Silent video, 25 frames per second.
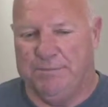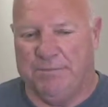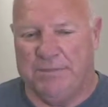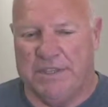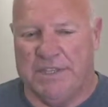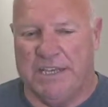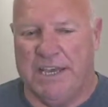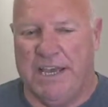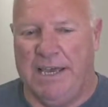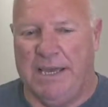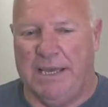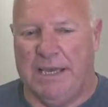
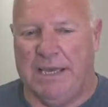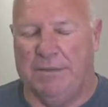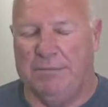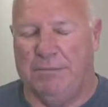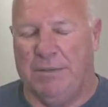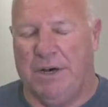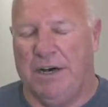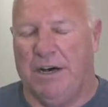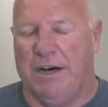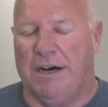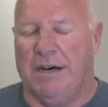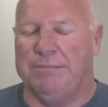take a
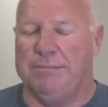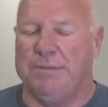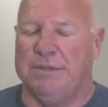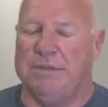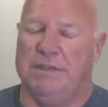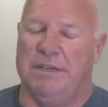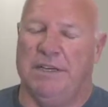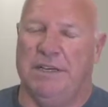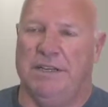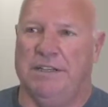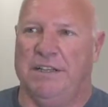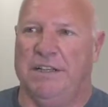mop
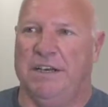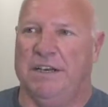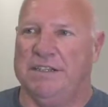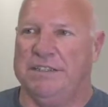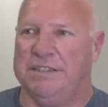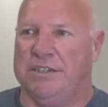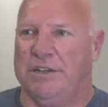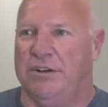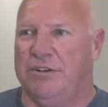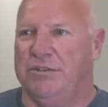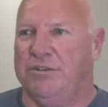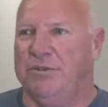and
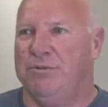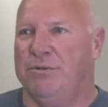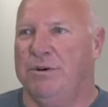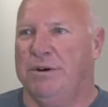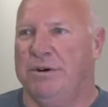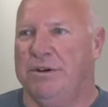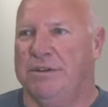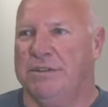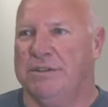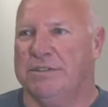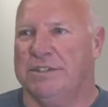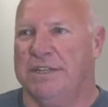dust all the
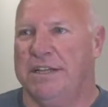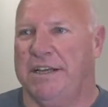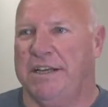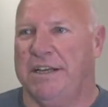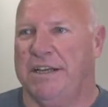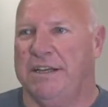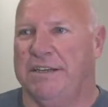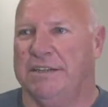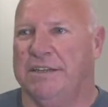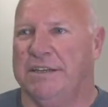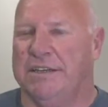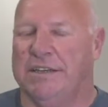walls
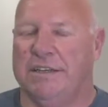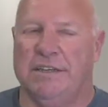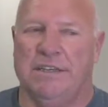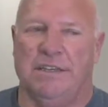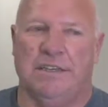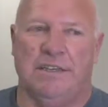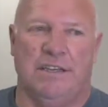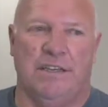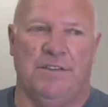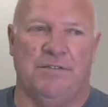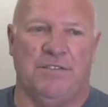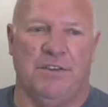down.
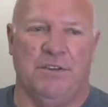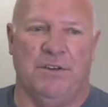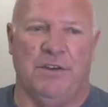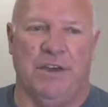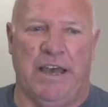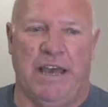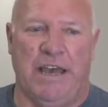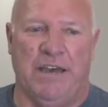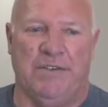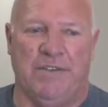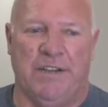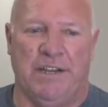If you
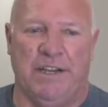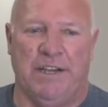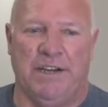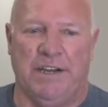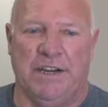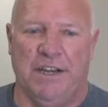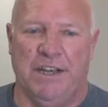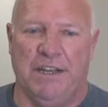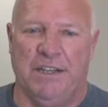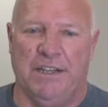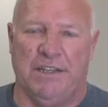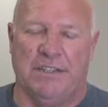have an
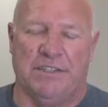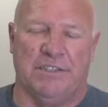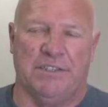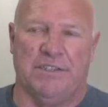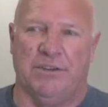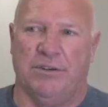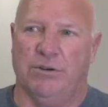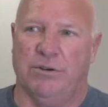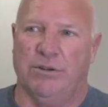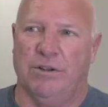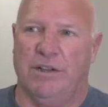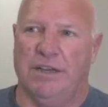area that's
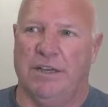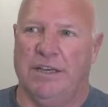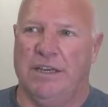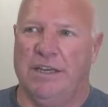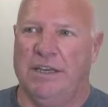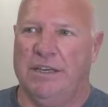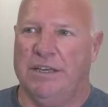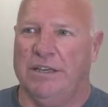totally